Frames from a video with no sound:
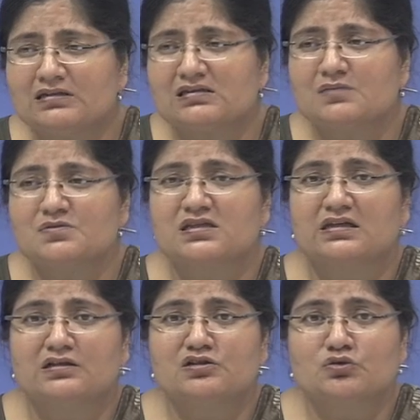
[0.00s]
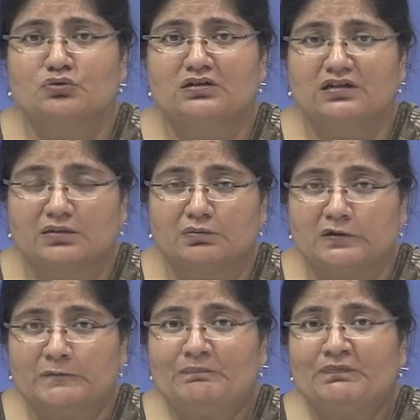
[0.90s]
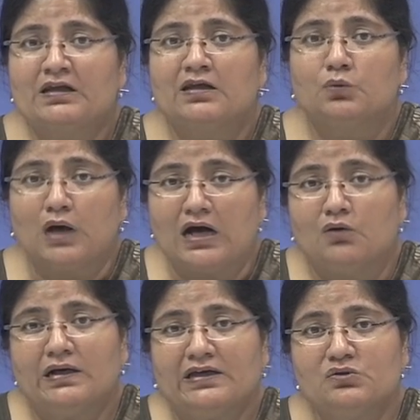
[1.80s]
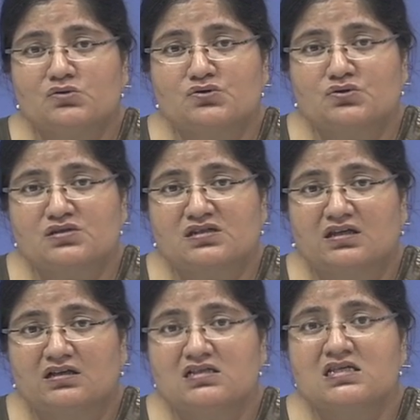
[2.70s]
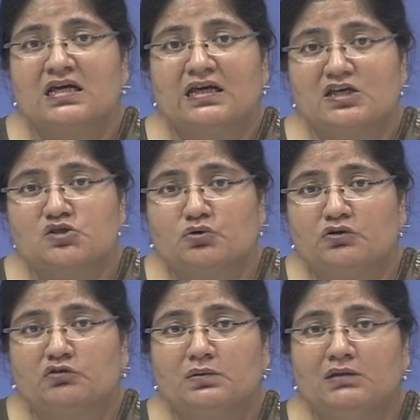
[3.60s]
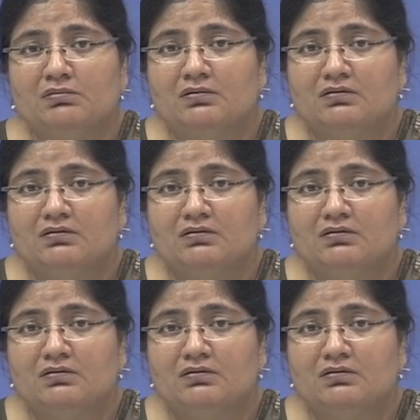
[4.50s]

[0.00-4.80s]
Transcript: some skills to the table. How I use those skills is going to be